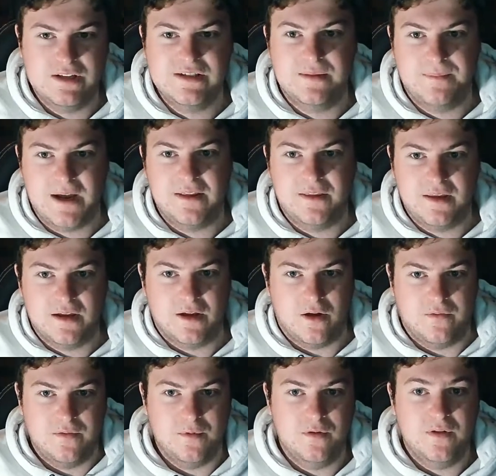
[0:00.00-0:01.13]
main thing
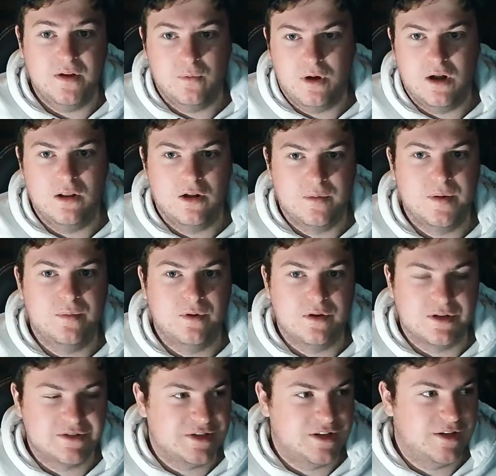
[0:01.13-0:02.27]
of the movie, and what a lot of people are
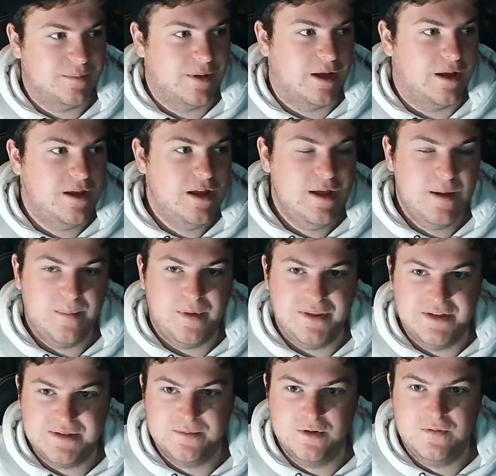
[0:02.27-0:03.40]
concerned about. But
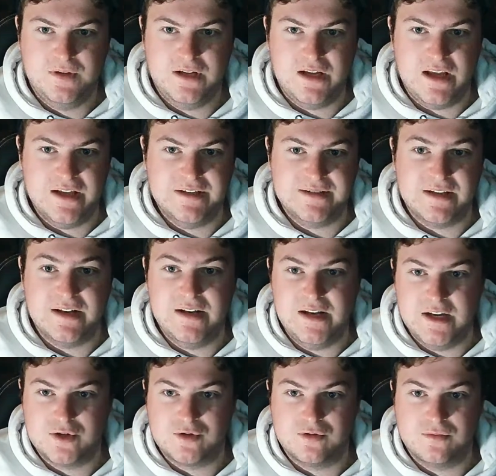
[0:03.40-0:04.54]
this movie is
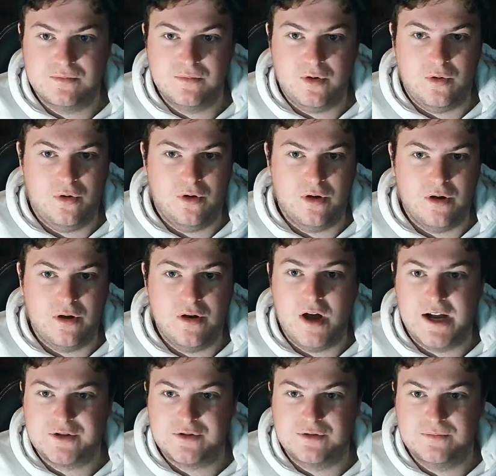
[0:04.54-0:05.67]
Nitrum, or
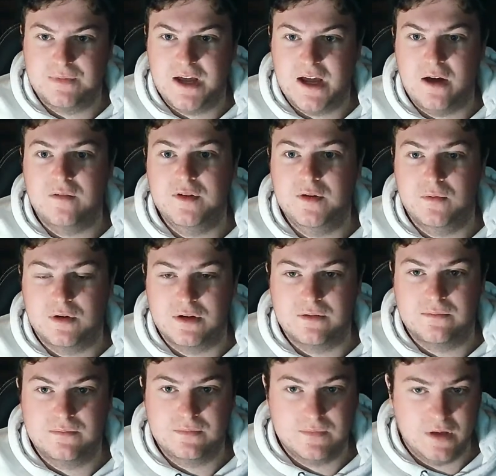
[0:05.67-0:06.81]
Nitrum, however you want
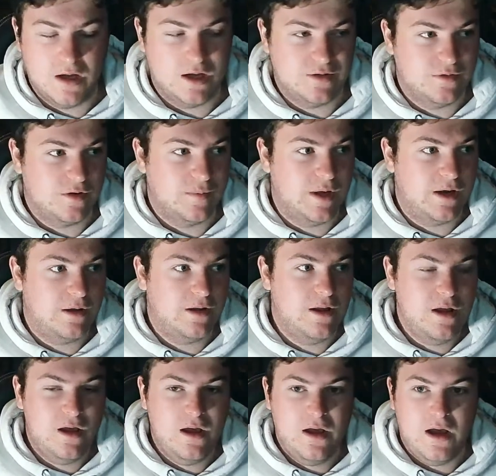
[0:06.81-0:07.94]
to talk about it.
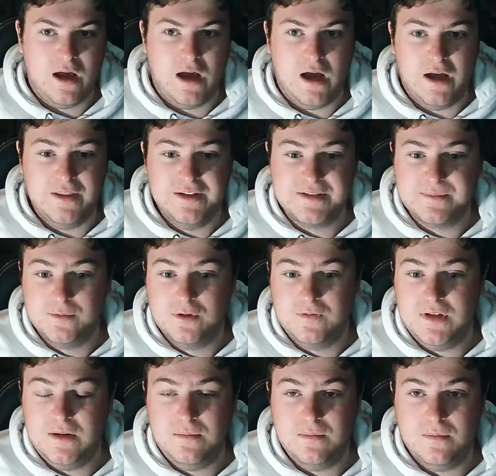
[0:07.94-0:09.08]
This
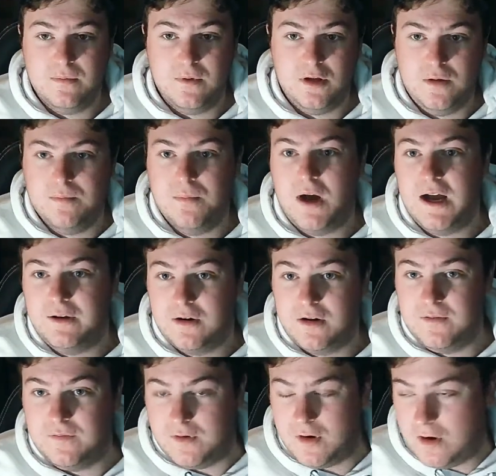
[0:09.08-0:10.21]
movie, you might not have
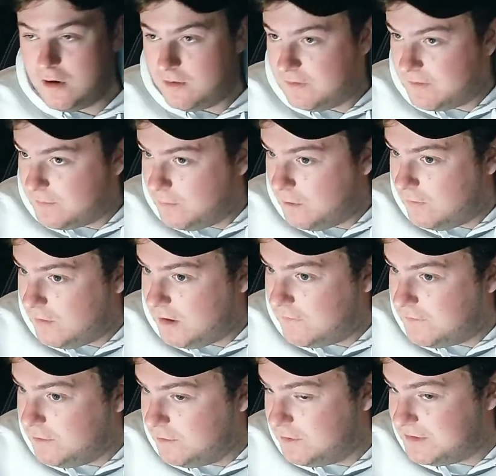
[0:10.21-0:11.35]
even heard of this movie.
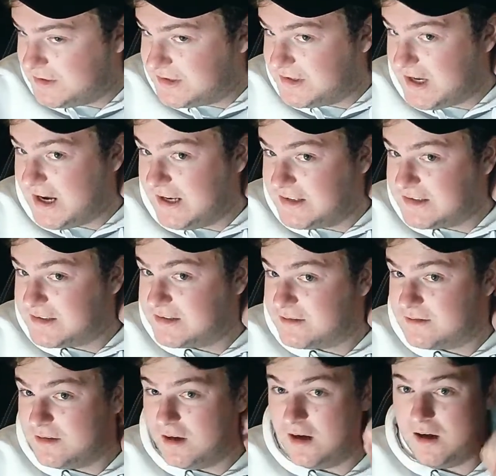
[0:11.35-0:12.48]
If you're in the States,
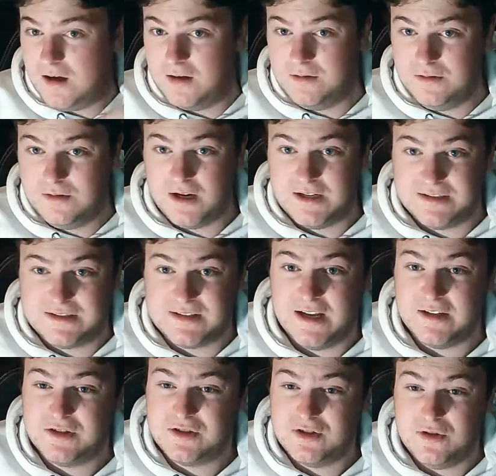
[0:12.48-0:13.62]
United
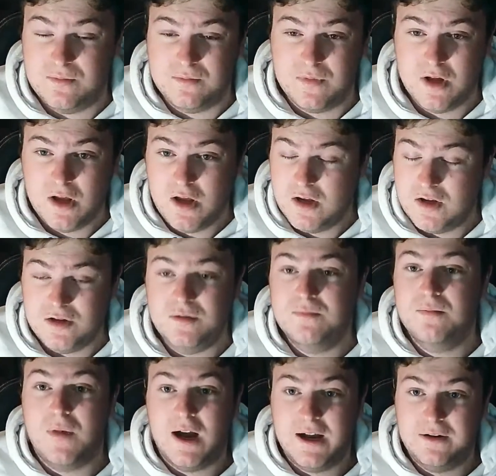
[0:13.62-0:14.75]
States, you
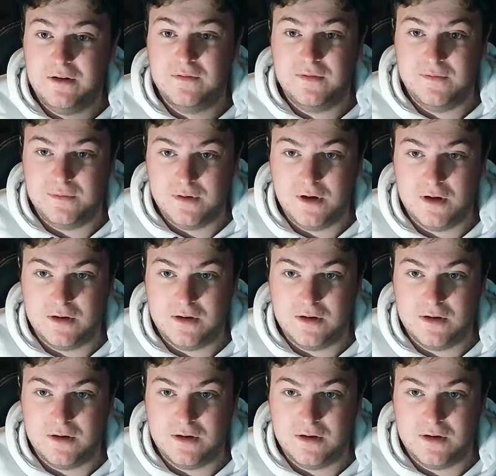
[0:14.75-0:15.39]
might not have even heard